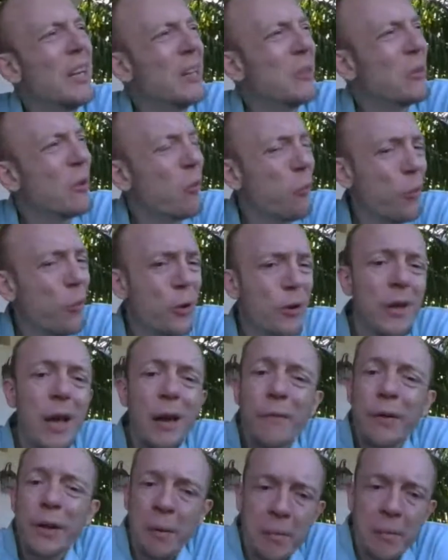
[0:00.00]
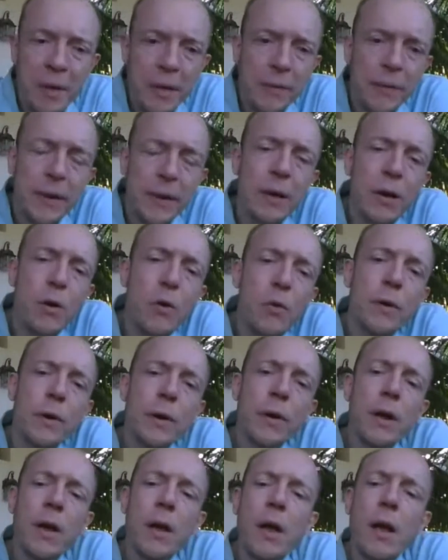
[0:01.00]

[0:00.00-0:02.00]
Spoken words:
not worth having a meeting over.